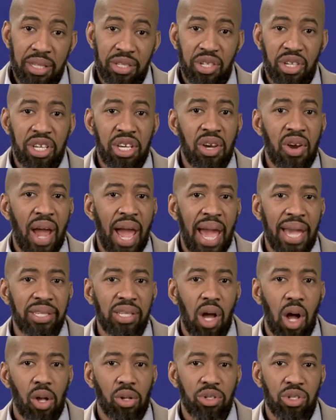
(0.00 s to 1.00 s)
SECURE Act
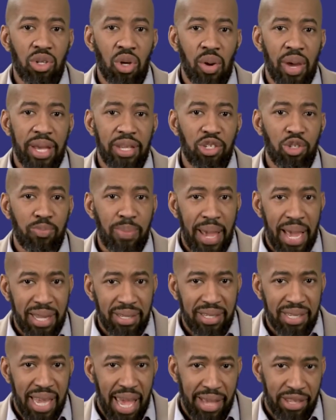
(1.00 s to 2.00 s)
also
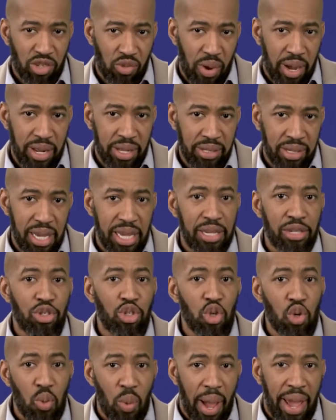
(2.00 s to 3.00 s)
expands tax credits in
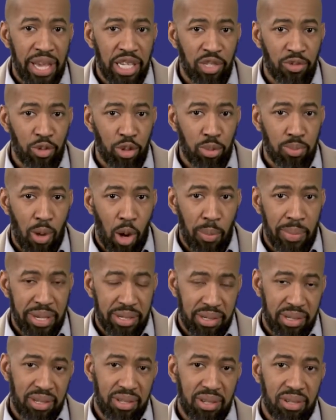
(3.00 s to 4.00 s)
two ways for small
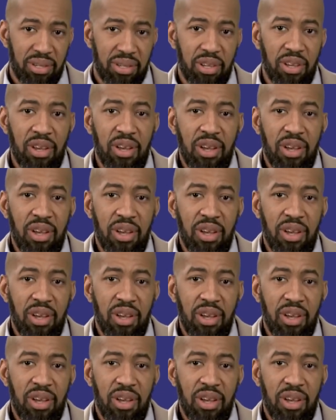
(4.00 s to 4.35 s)
businesses.